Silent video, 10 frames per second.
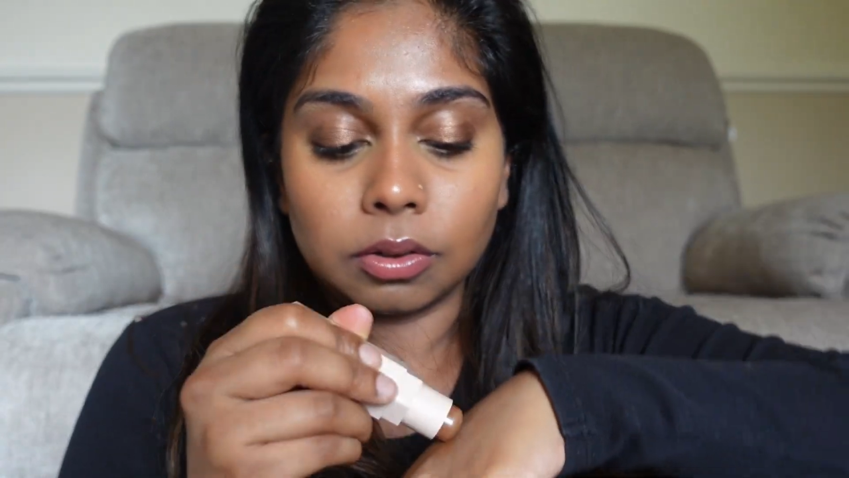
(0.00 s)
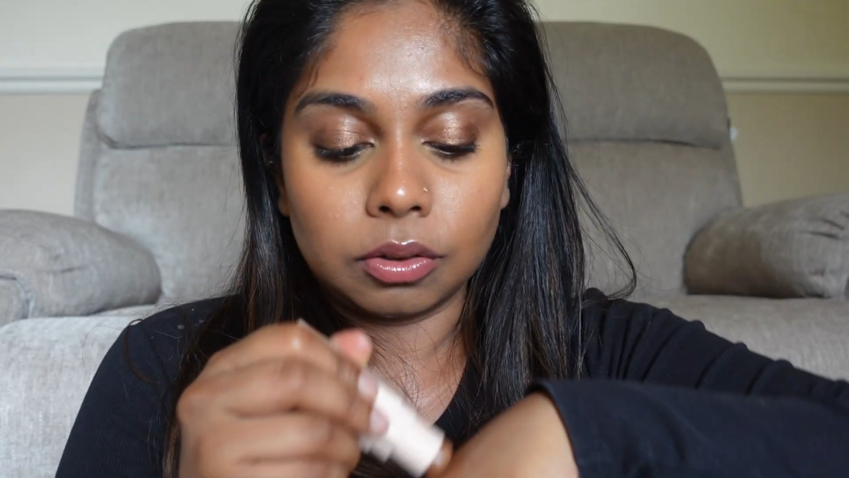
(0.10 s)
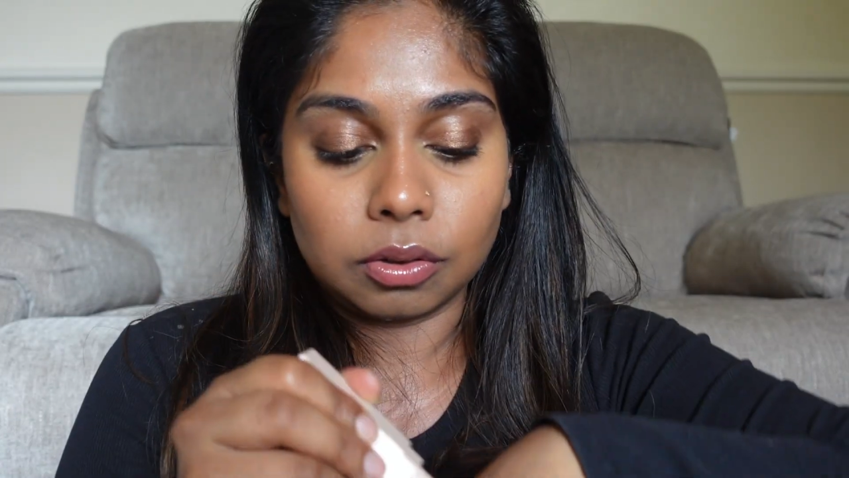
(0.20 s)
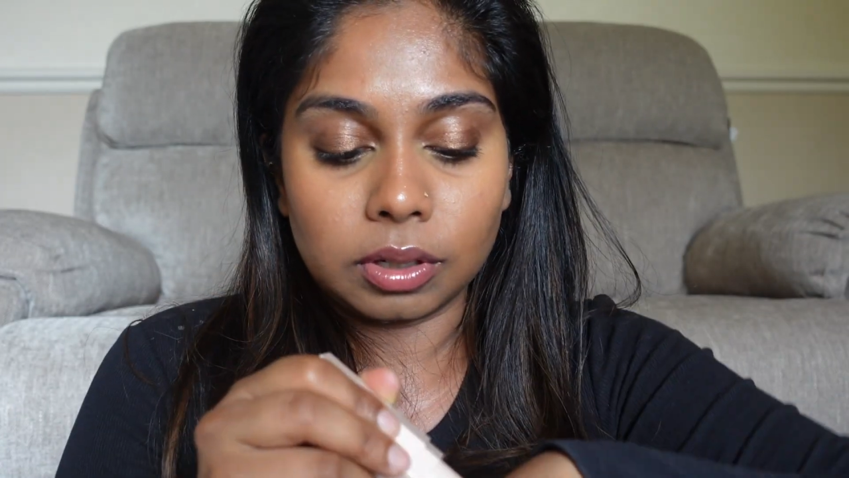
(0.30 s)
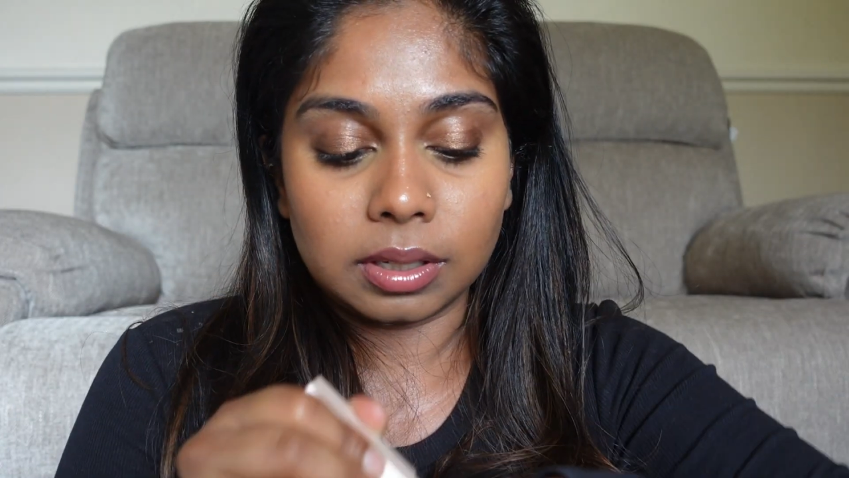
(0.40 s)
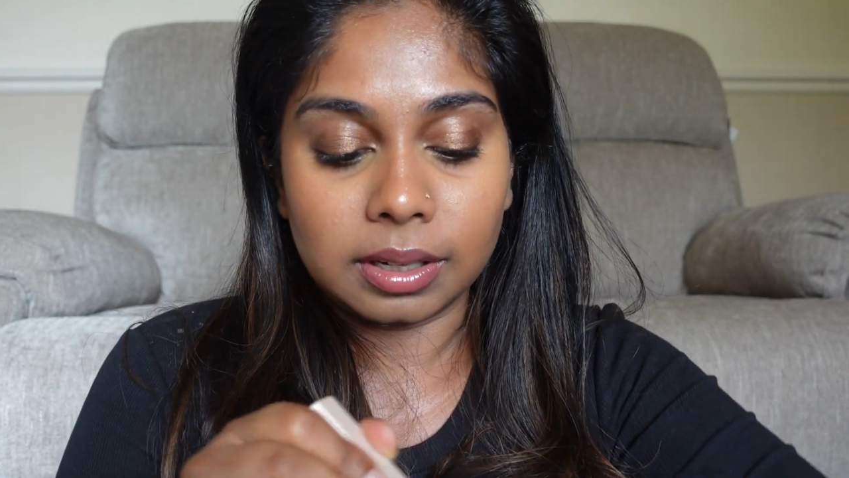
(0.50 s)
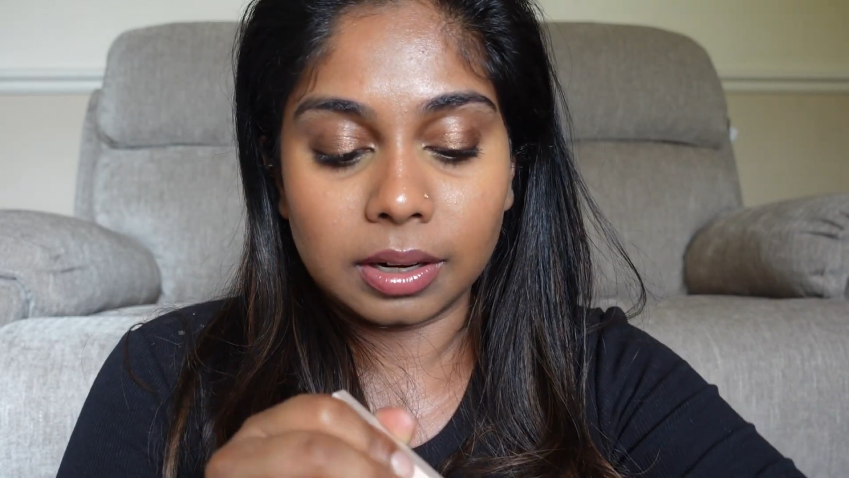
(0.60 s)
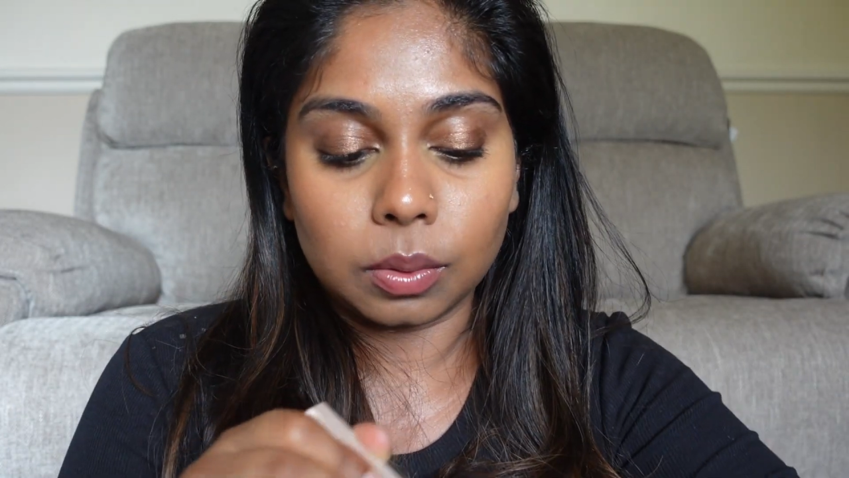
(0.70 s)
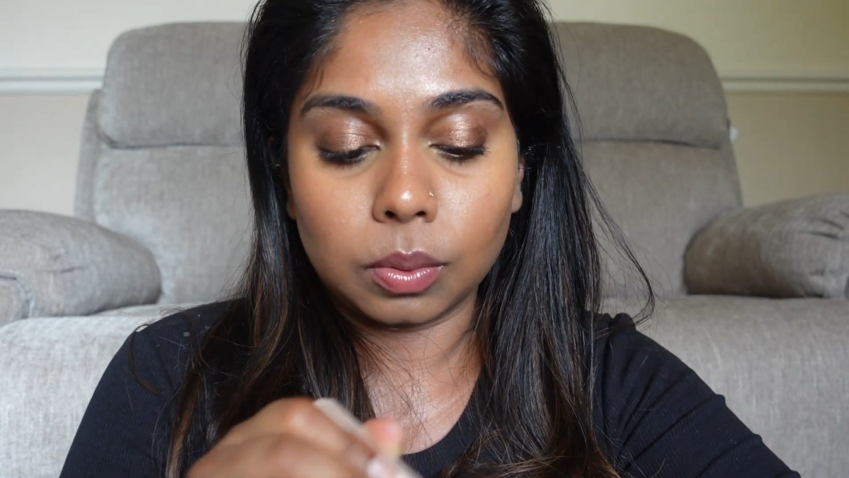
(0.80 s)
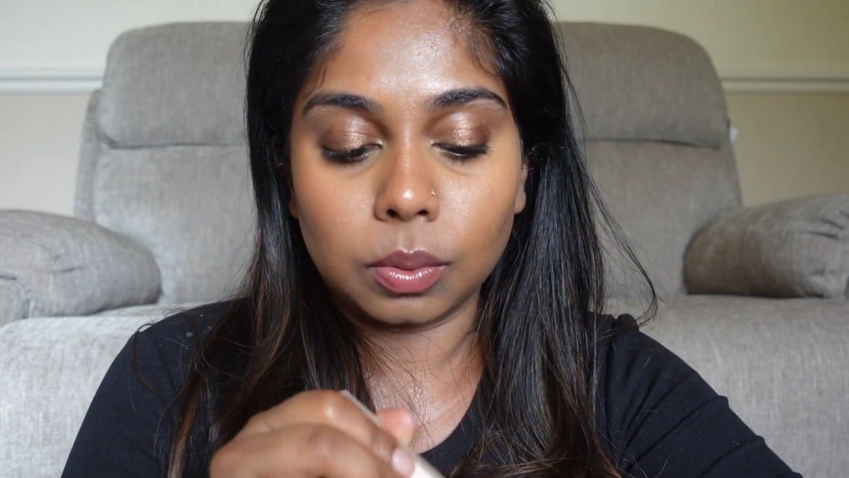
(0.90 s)
just to get it
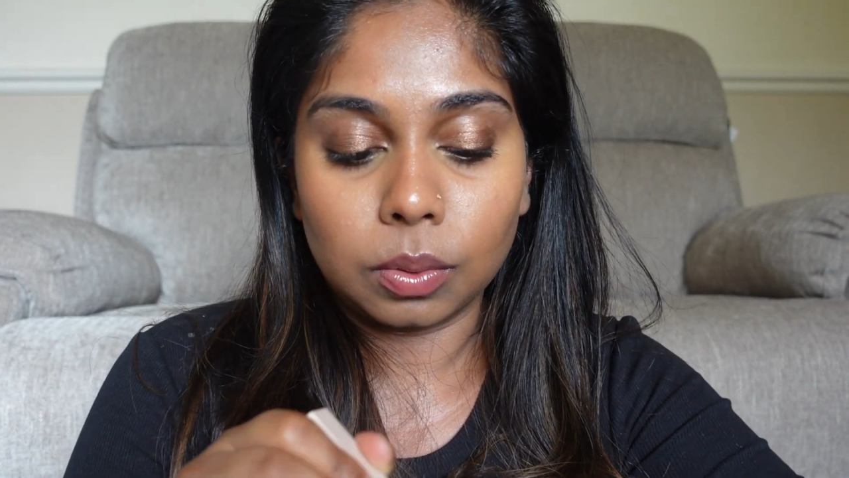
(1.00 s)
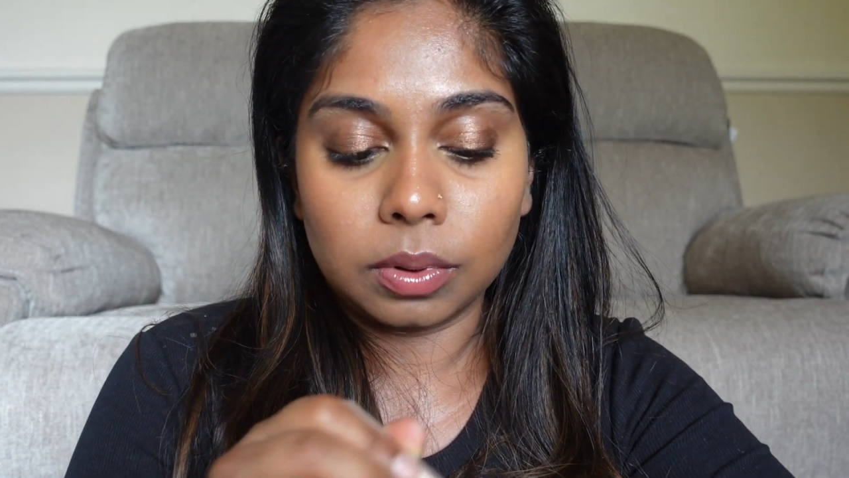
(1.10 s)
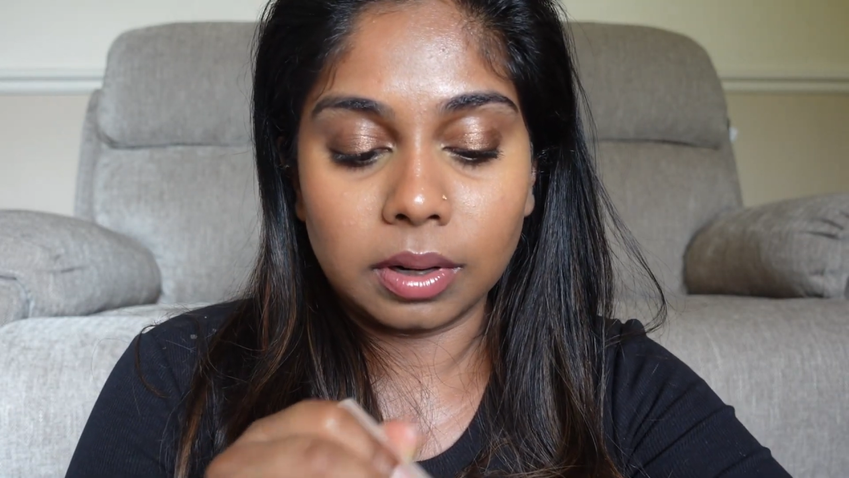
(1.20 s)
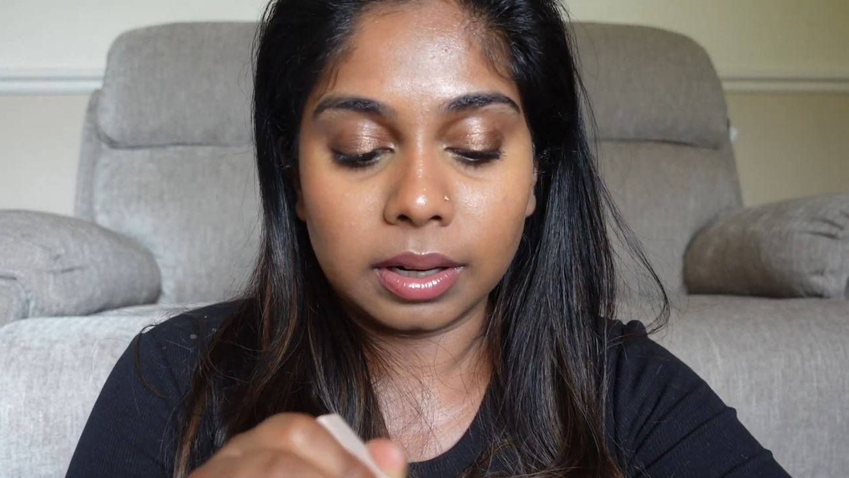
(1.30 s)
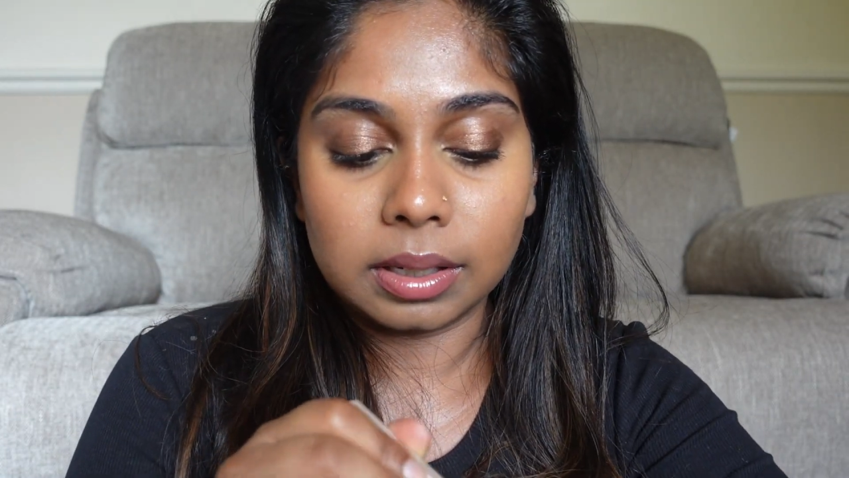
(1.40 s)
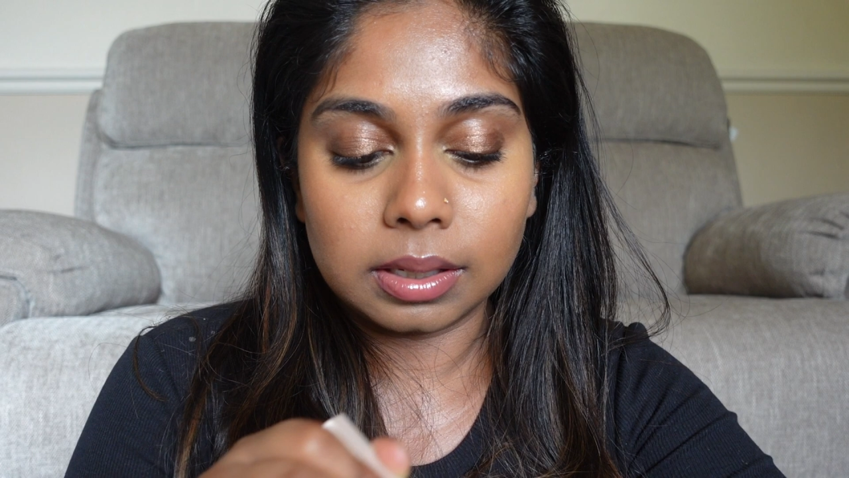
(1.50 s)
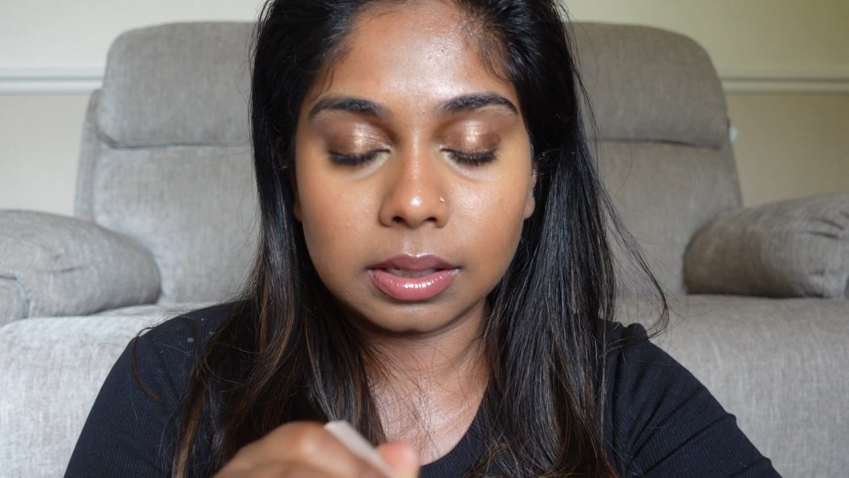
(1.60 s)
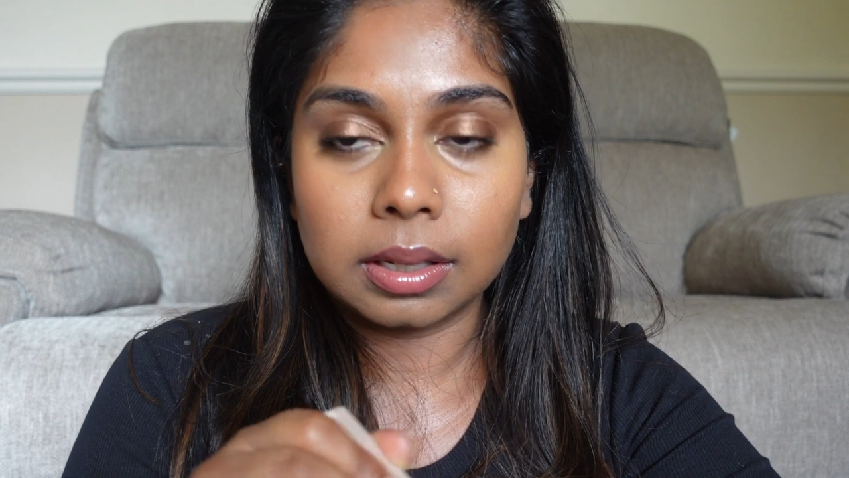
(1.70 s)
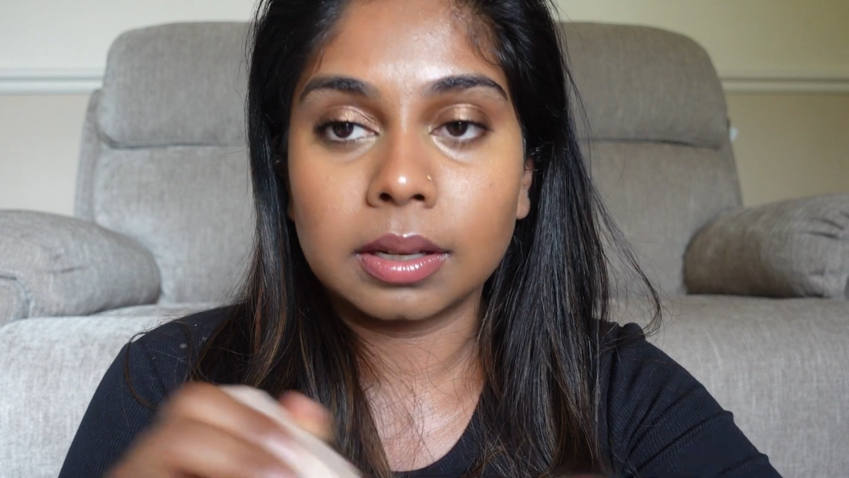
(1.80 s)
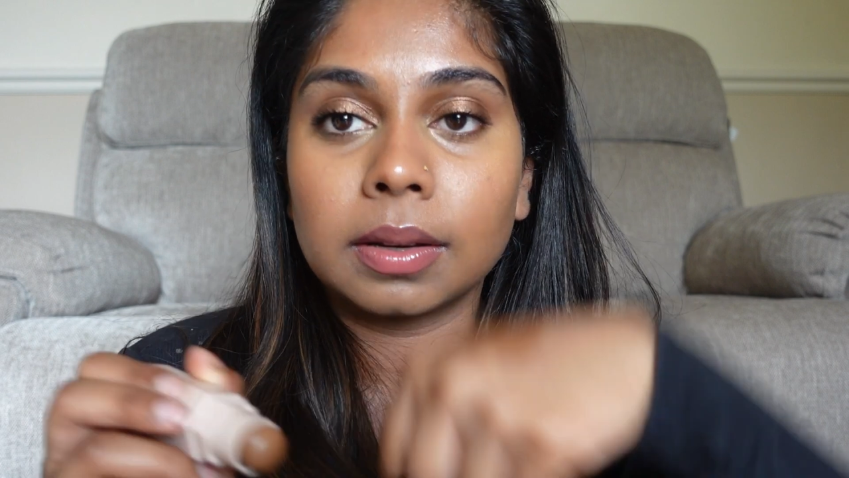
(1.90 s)
all nice.